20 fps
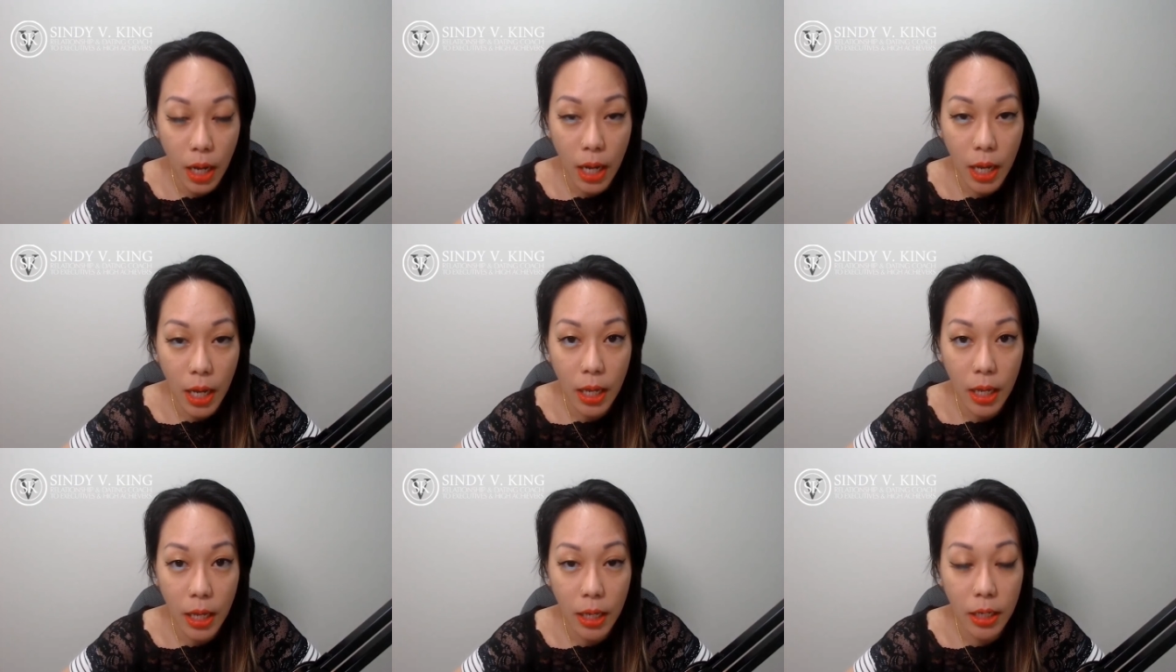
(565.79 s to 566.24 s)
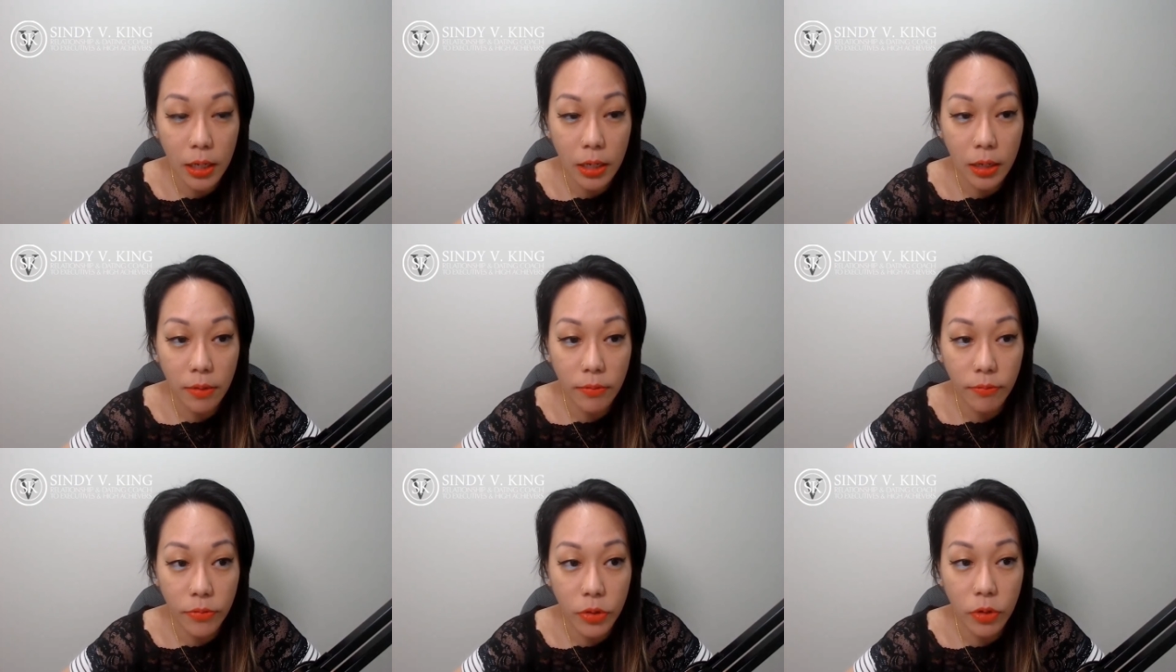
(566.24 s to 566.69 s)
And
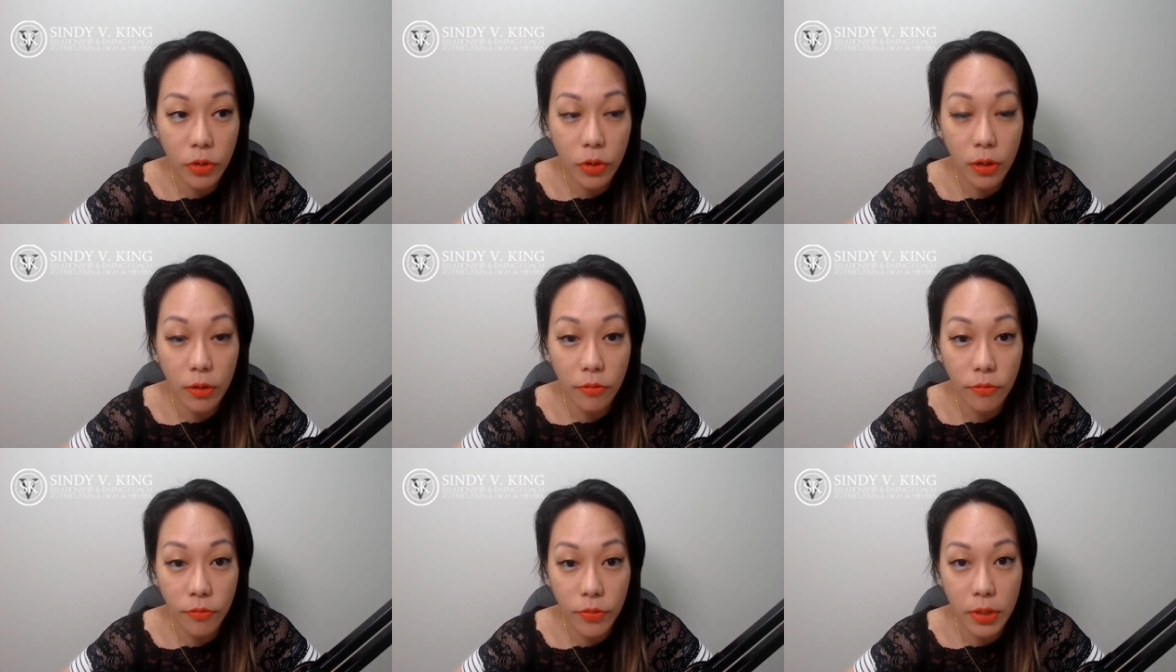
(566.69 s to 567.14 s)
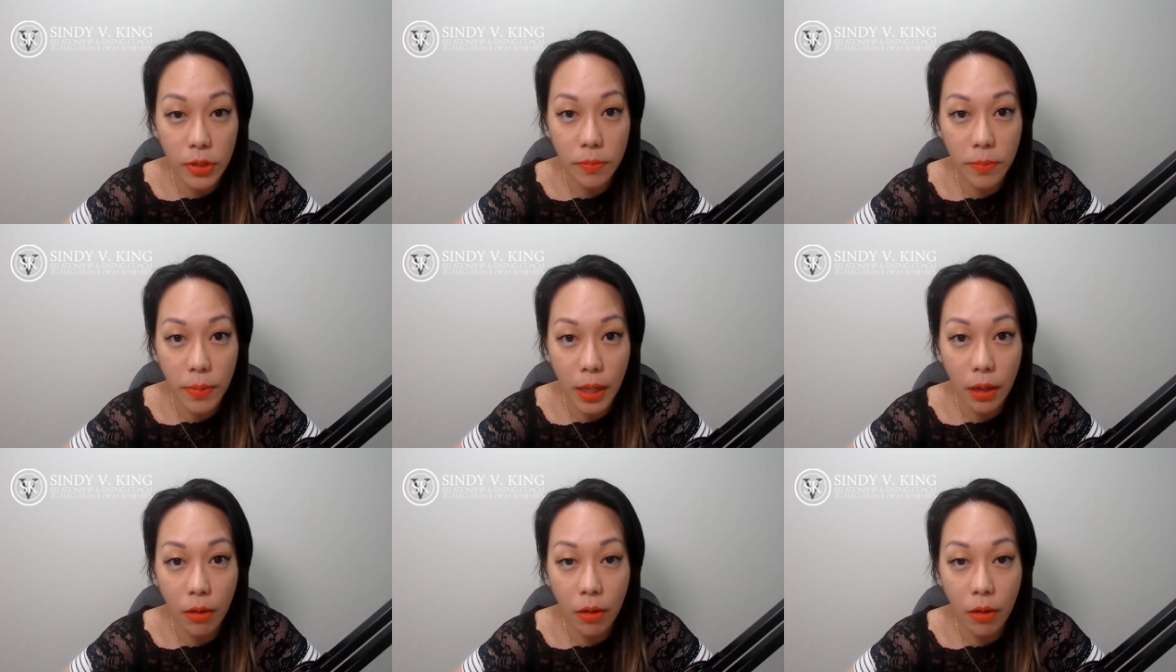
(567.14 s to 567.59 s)
if you're a
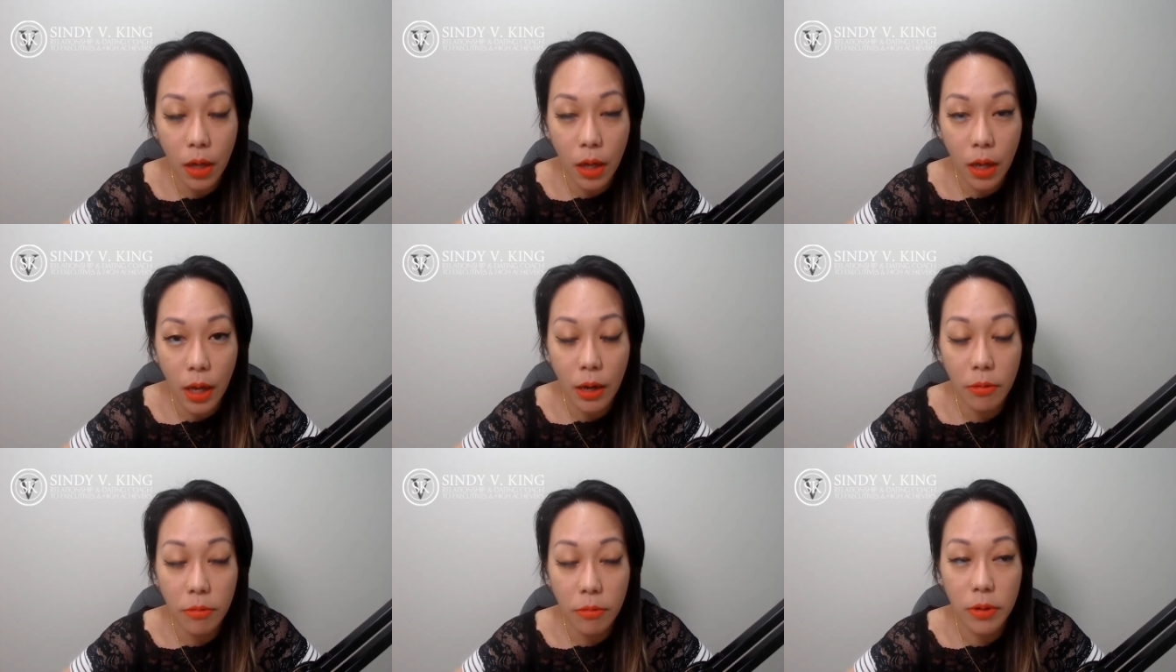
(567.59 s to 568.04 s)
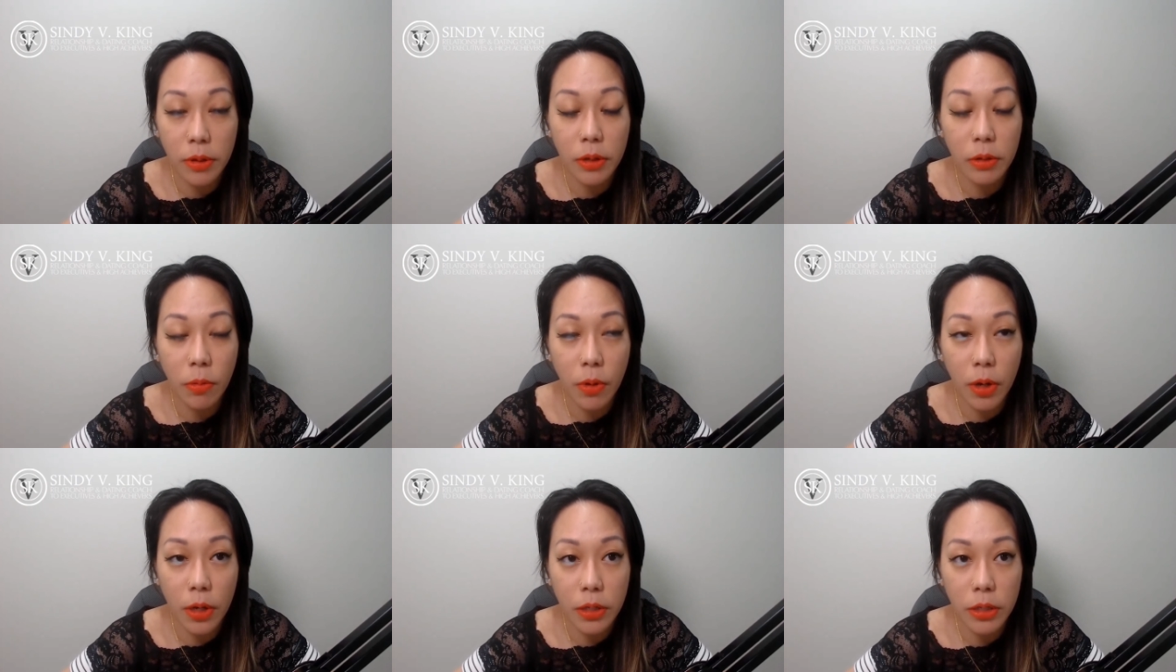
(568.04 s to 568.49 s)
female, they really
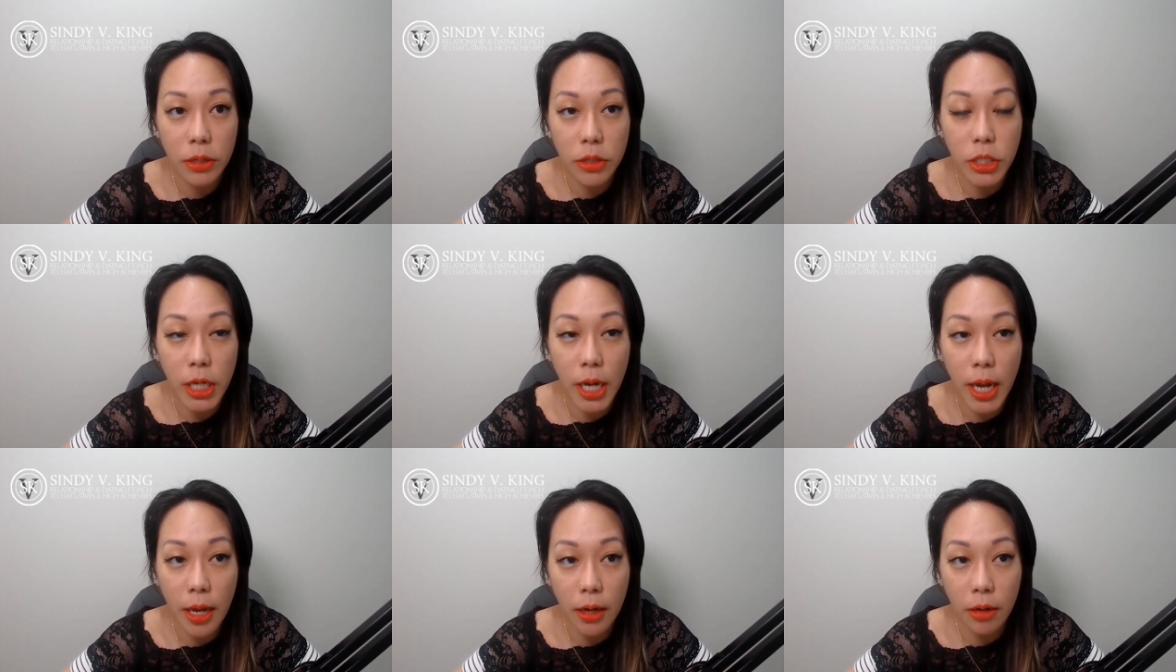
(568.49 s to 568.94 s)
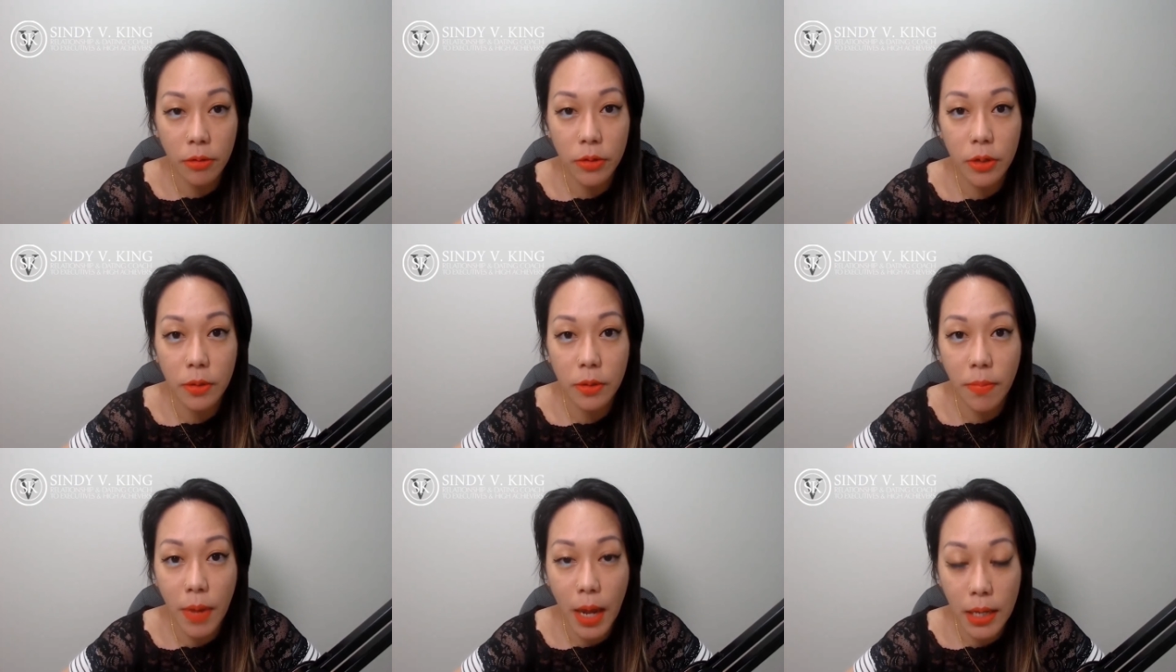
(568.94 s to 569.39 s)
want you to channel
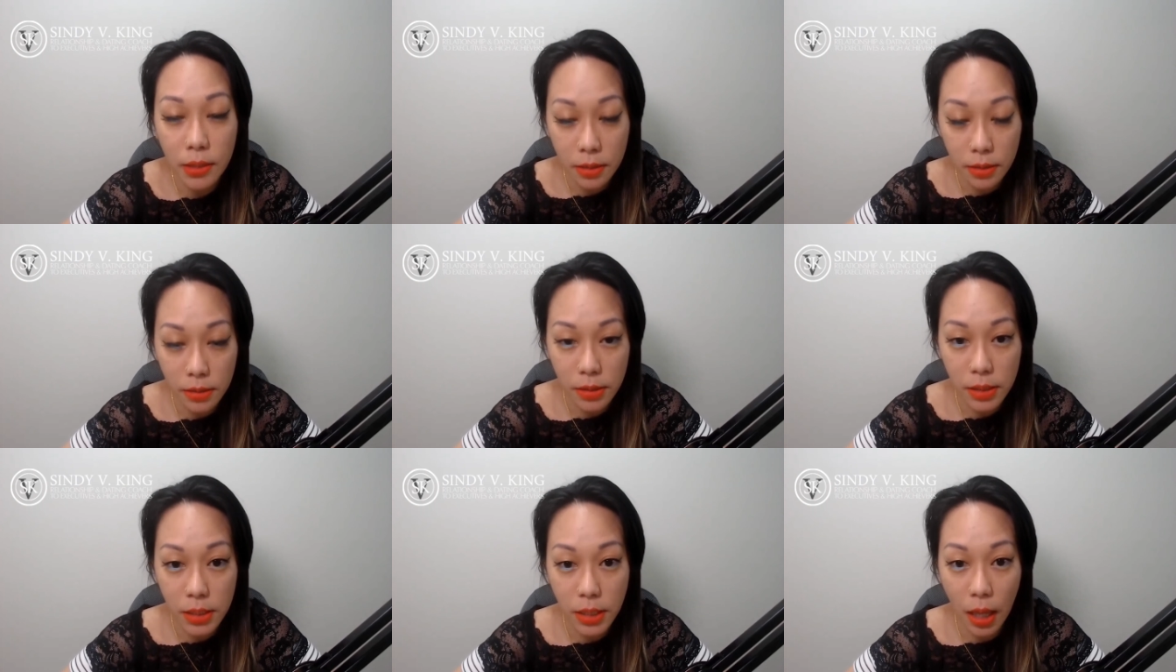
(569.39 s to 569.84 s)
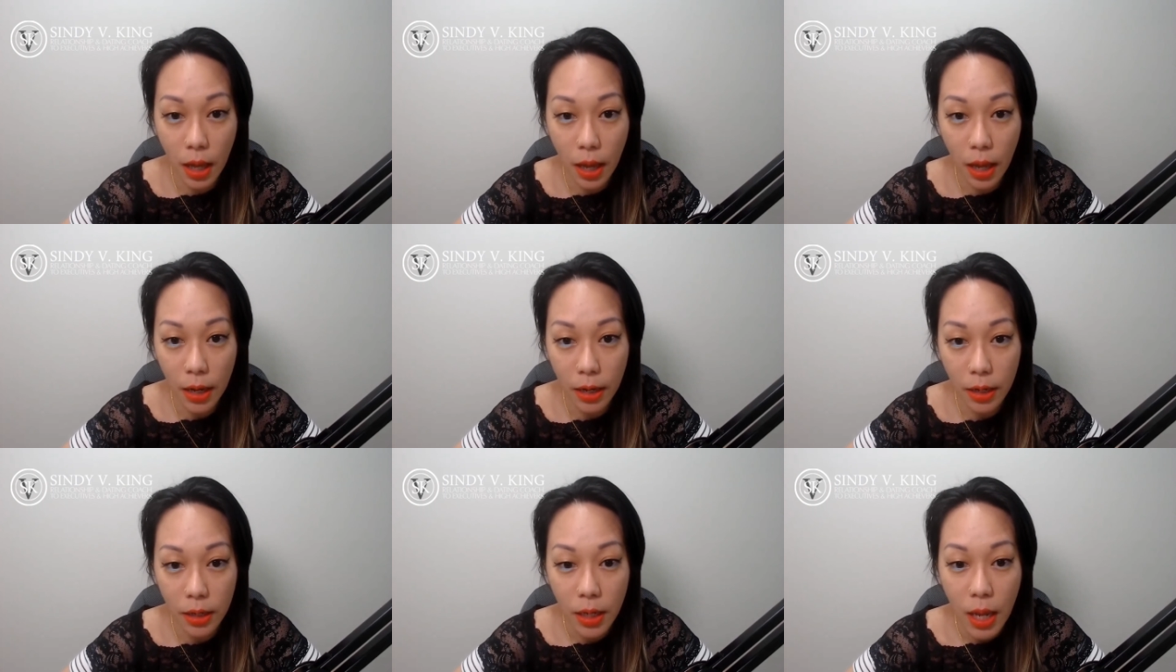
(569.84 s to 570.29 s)
your masculine side.